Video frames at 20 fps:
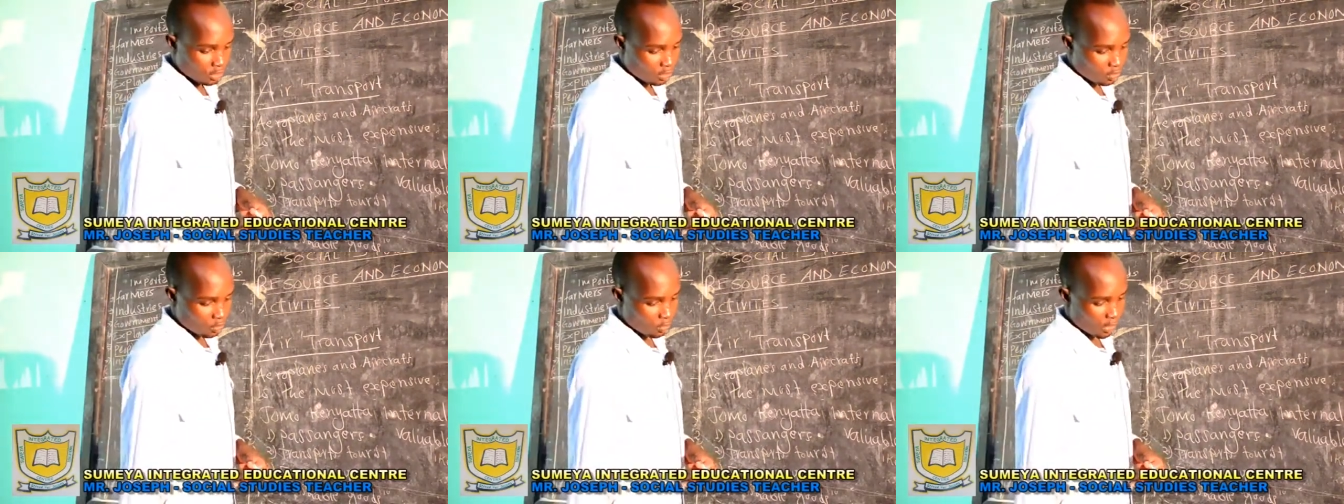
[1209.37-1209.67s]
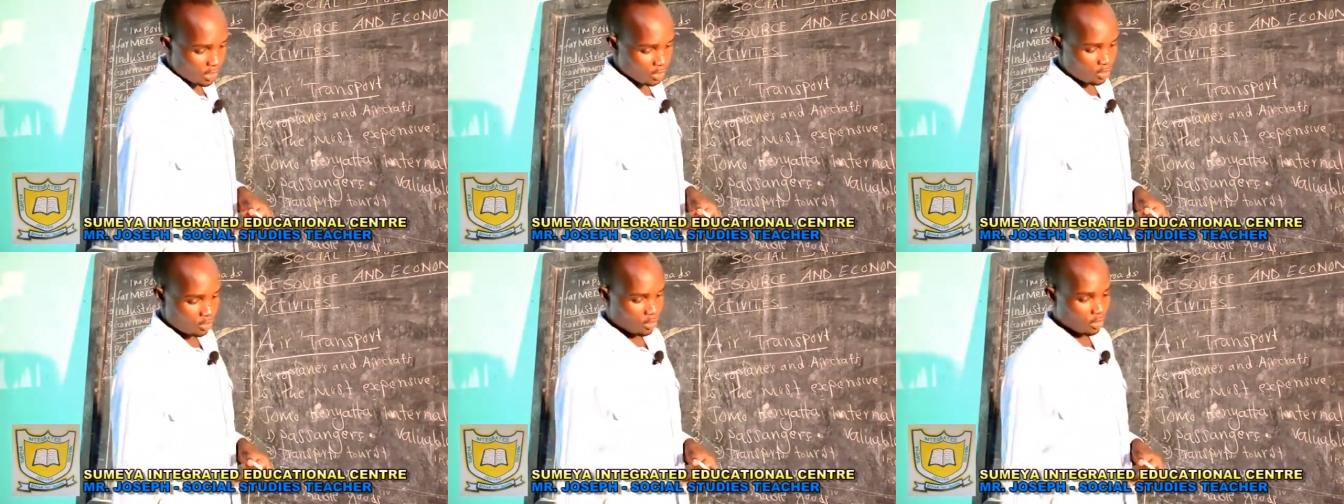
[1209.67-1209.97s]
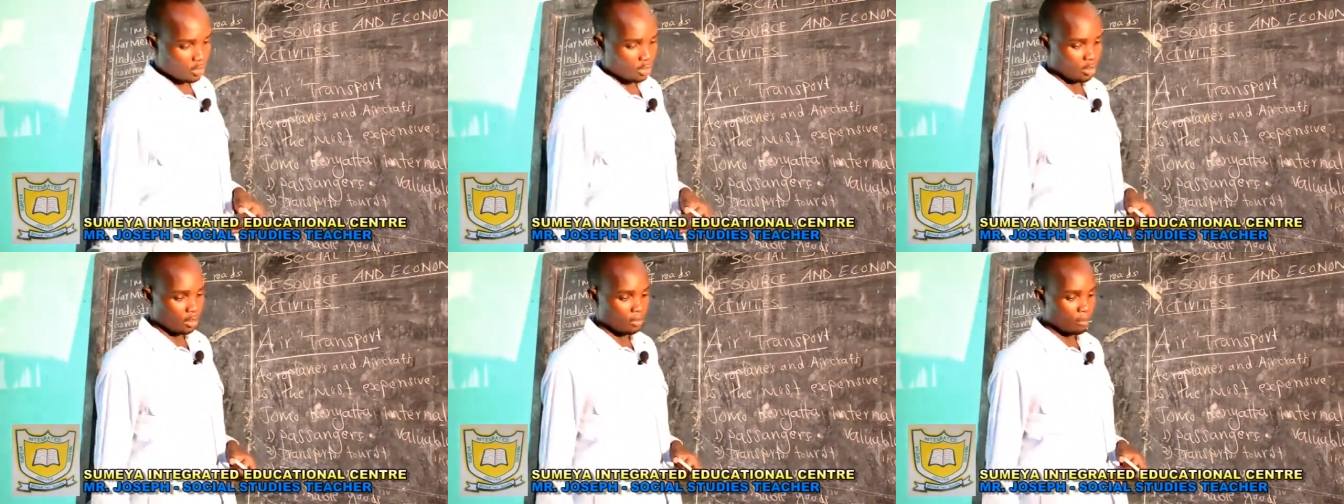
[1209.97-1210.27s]
what you
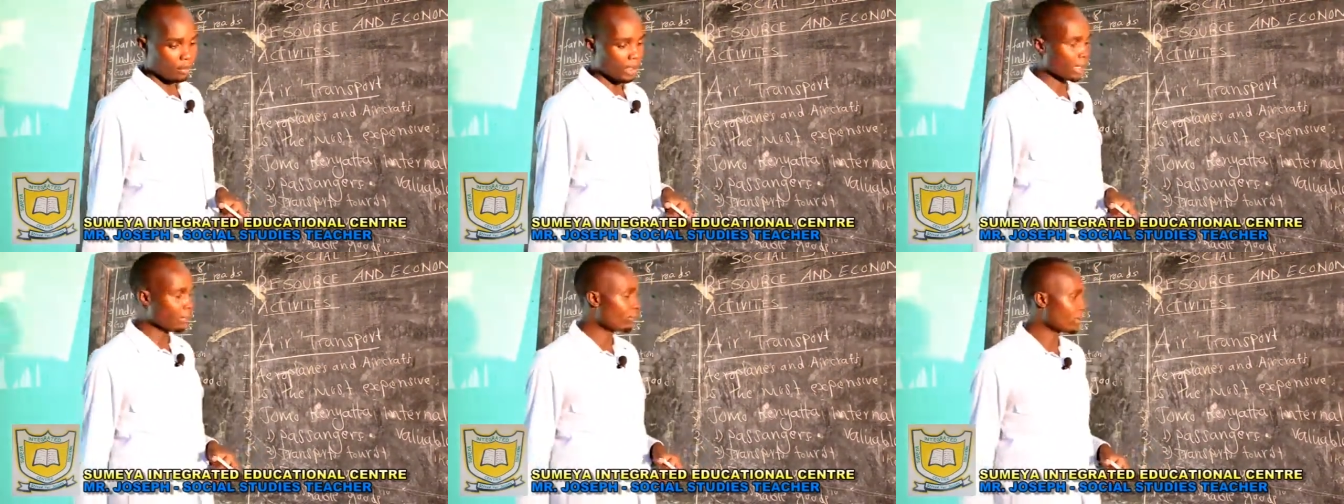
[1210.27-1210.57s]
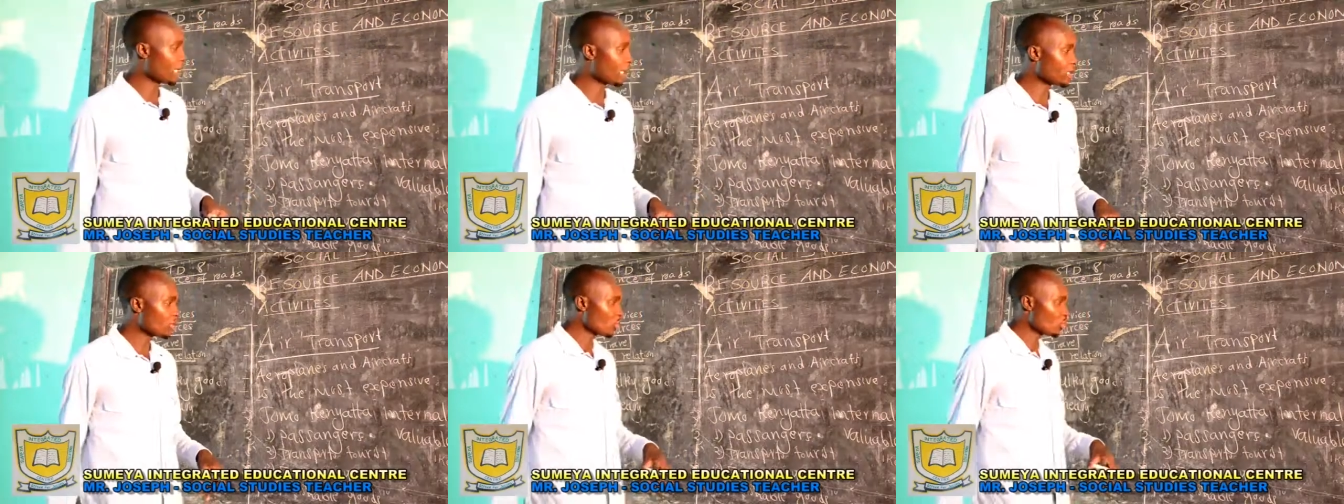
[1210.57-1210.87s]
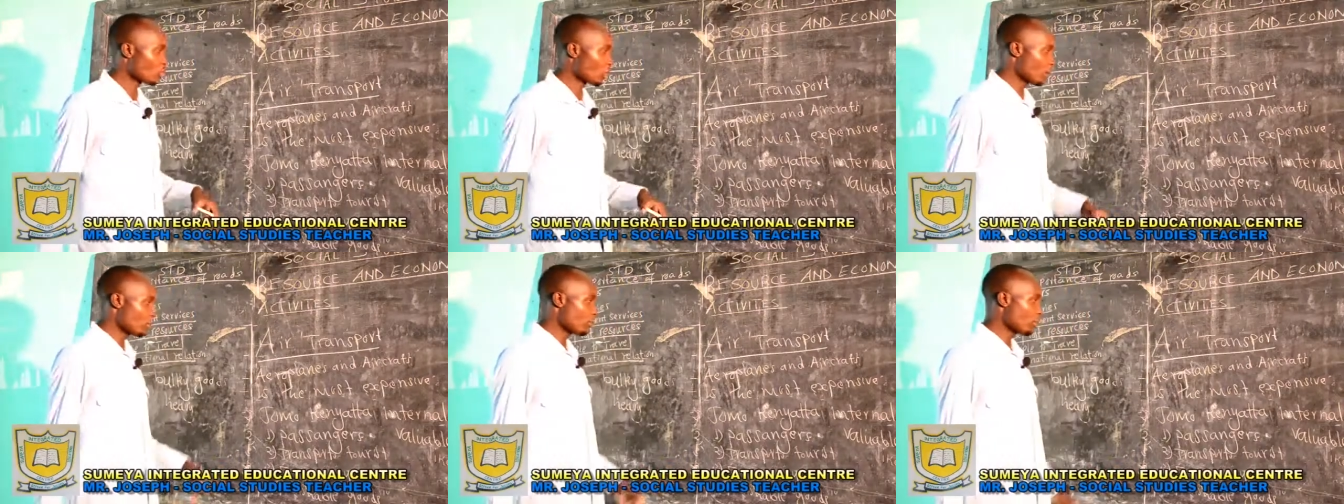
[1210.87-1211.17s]
call pipeline
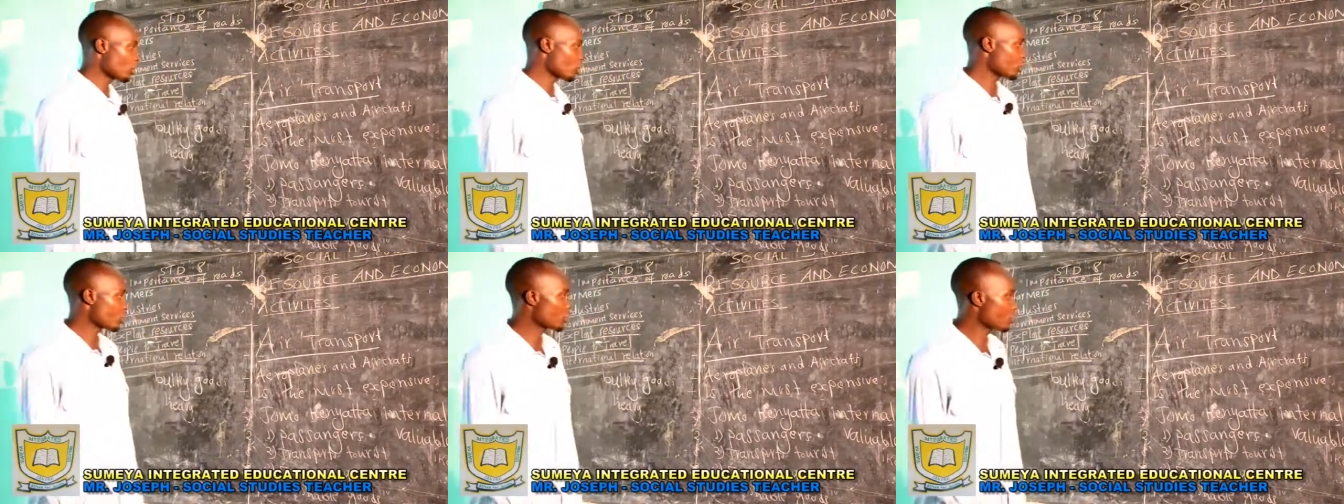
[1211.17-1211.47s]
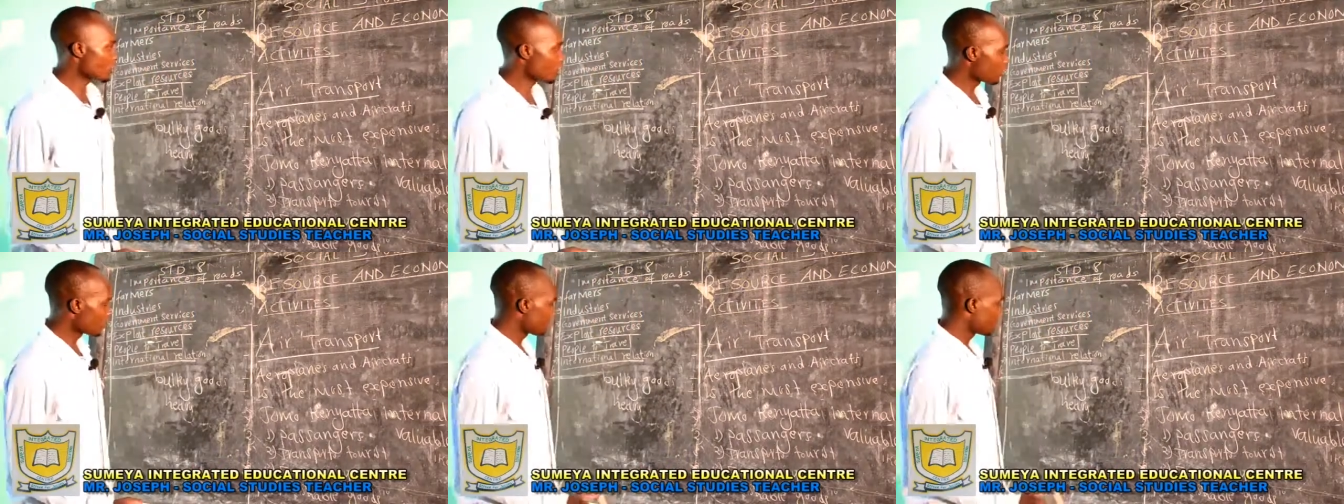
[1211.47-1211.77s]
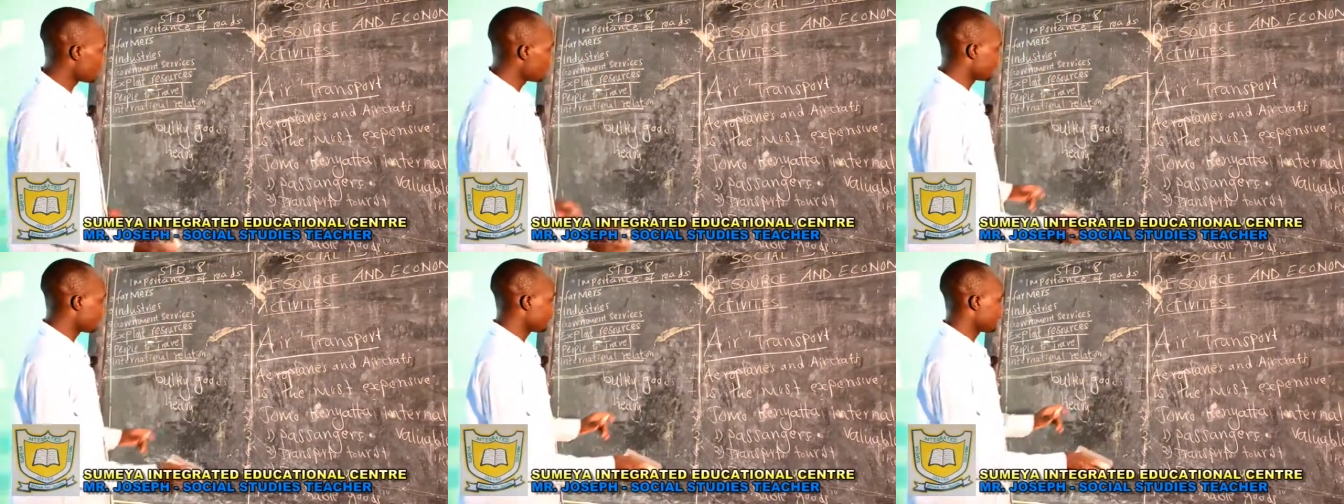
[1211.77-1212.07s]
transport.
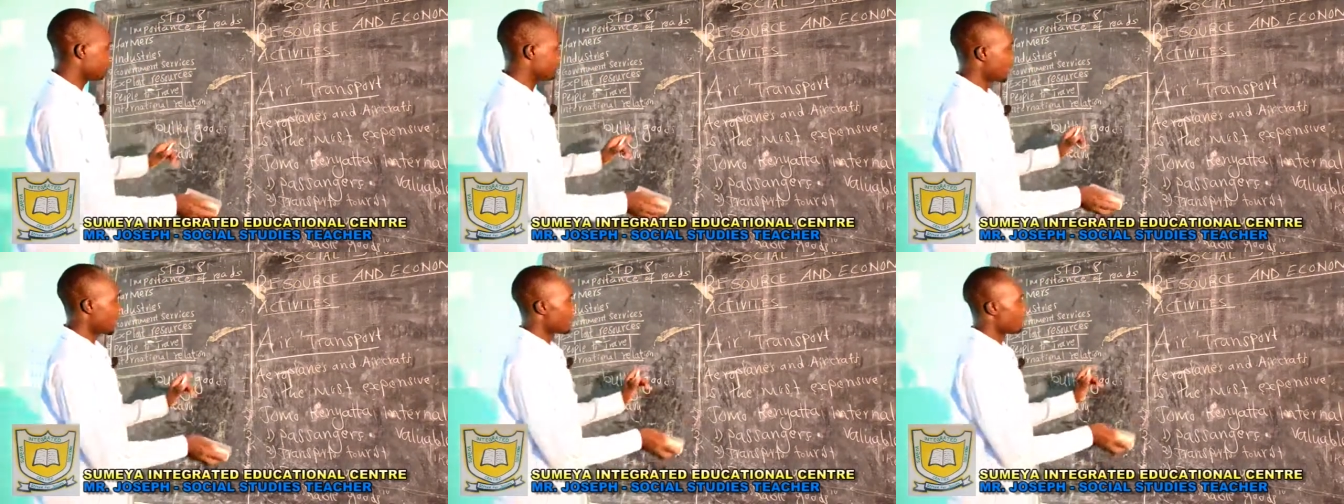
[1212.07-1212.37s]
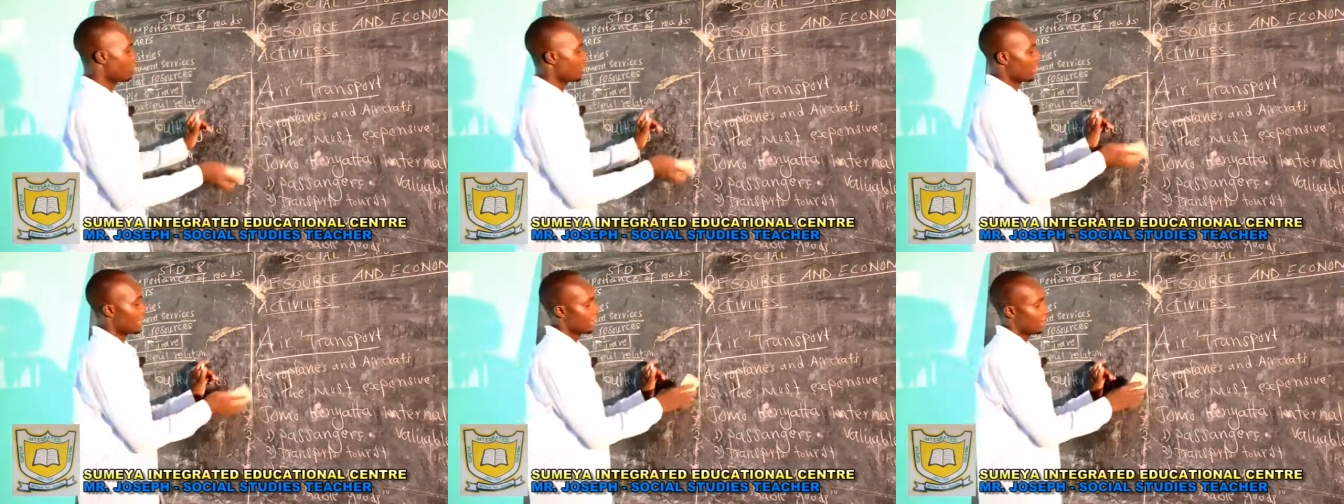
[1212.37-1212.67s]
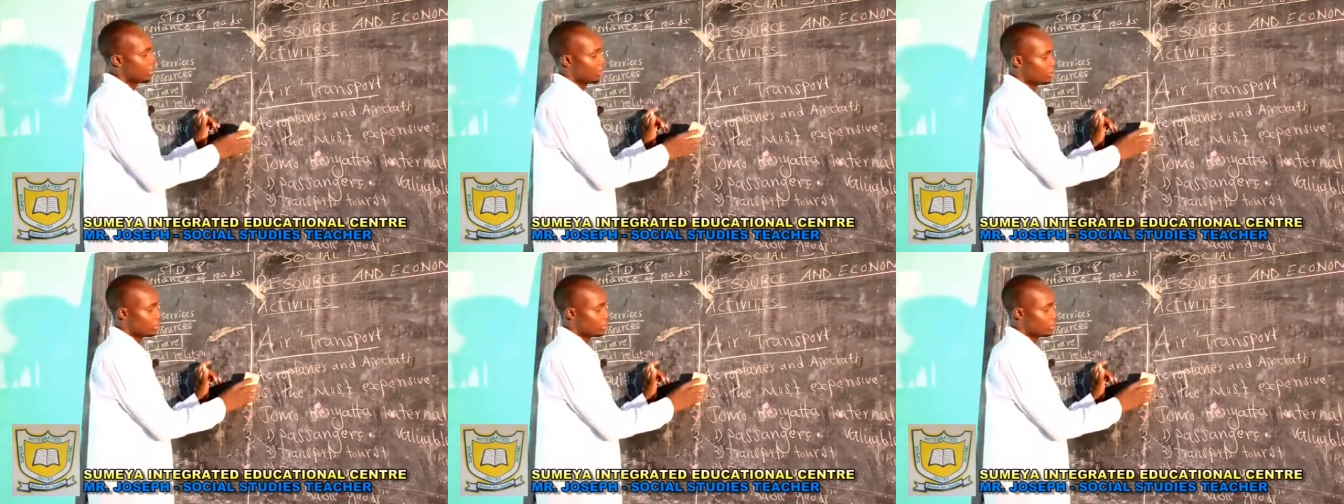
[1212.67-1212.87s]
Pipeline